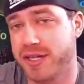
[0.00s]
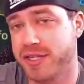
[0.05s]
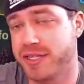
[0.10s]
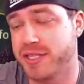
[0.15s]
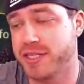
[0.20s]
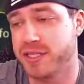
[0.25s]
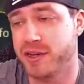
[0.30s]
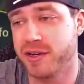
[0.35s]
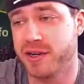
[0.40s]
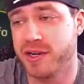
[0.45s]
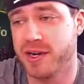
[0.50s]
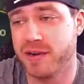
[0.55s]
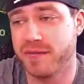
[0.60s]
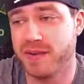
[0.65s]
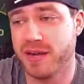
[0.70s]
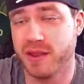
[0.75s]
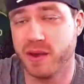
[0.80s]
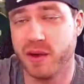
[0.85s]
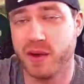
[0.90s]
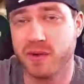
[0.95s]
is good enough, now the
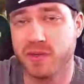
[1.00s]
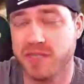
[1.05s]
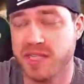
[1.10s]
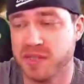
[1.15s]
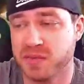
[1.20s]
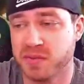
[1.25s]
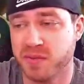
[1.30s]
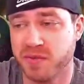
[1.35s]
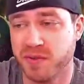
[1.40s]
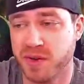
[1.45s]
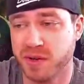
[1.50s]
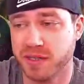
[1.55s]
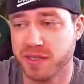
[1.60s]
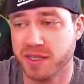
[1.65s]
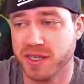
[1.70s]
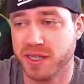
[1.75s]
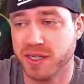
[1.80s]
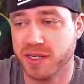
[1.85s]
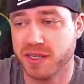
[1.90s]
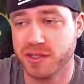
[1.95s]
whole team's provoked.
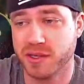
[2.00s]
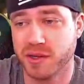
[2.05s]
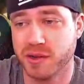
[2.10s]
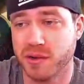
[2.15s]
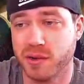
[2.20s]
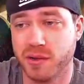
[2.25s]
So they're only